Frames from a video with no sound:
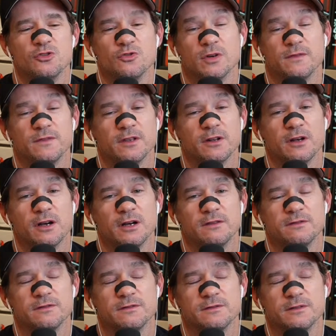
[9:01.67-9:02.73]
drifted
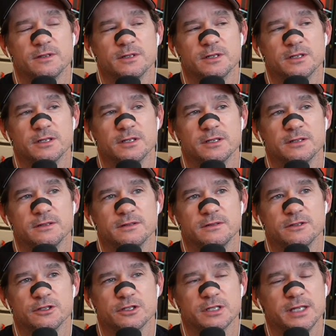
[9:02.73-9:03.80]
off
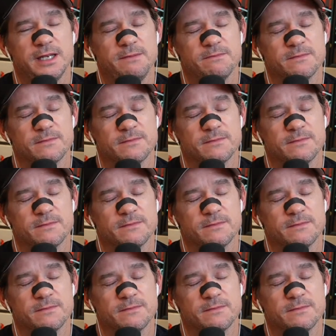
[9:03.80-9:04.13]
to sleep.